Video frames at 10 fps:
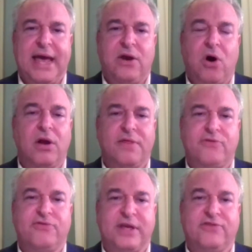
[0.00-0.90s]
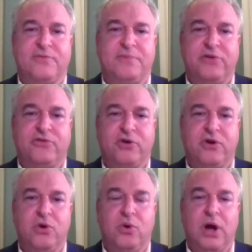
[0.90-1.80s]
And all of those things have been
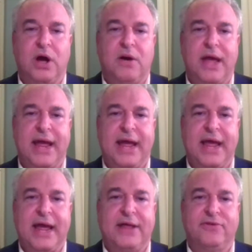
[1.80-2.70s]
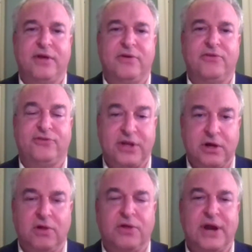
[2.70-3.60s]
true, and
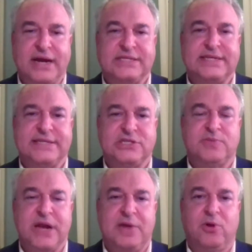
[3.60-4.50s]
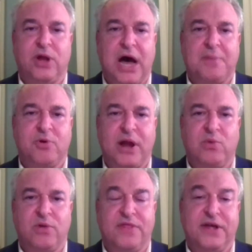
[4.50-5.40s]
still the United States has been able to
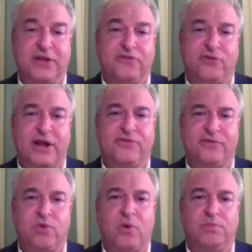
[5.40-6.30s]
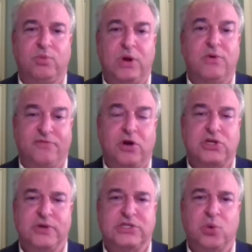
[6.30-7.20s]
operate within the constraints of what we refer
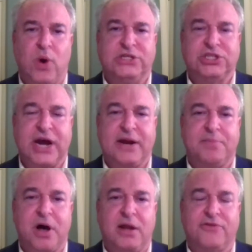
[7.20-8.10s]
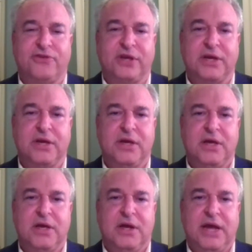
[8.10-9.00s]
to as the one China policy,
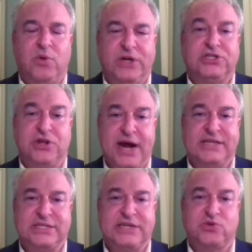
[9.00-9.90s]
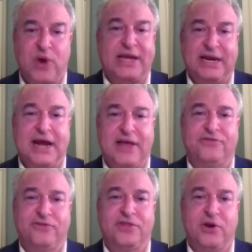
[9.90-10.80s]
in which the United States
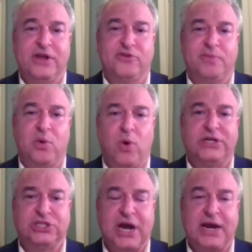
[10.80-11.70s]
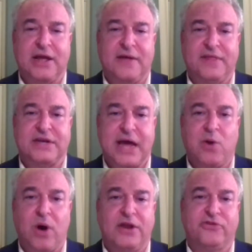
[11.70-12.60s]
recognizes there is but one China and that
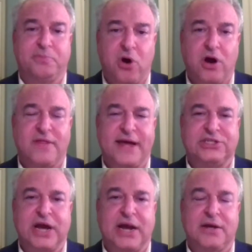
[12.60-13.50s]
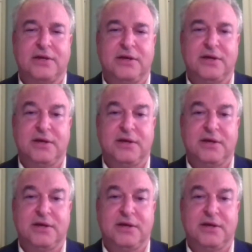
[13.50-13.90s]
Taiwan is a part of that China.